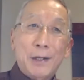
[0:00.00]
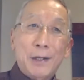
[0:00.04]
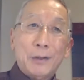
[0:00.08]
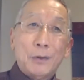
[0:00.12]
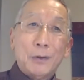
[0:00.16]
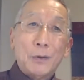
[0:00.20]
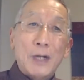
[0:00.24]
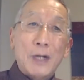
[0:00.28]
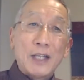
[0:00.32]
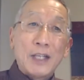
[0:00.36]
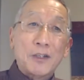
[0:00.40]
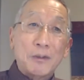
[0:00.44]

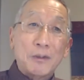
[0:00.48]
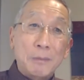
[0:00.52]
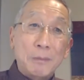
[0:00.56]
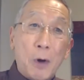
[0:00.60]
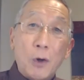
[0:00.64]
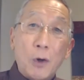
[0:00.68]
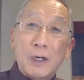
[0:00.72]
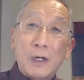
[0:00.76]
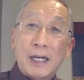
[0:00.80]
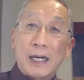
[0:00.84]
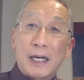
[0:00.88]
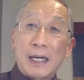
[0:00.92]
to the
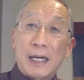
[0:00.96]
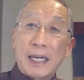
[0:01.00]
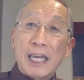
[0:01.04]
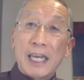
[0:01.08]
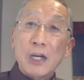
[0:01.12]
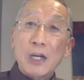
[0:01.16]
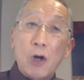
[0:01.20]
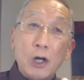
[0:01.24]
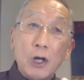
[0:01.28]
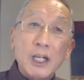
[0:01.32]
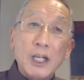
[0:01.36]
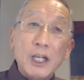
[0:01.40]
smoker in
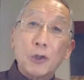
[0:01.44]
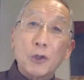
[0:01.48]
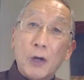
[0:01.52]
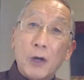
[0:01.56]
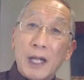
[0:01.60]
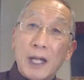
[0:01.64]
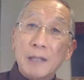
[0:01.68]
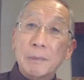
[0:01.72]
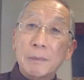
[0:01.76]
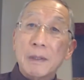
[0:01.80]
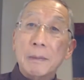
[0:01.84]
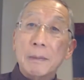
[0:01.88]
order to
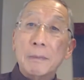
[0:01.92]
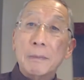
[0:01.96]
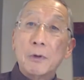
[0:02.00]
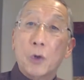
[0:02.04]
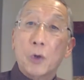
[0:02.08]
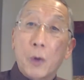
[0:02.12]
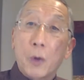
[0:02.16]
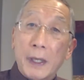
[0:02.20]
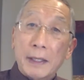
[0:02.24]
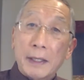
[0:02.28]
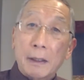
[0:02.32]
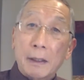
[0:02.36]
help them
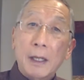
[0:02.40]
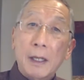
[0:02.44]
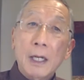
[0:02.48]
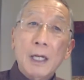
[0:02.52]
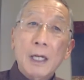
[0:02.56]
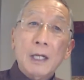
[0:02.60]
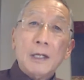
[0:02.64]
quit. So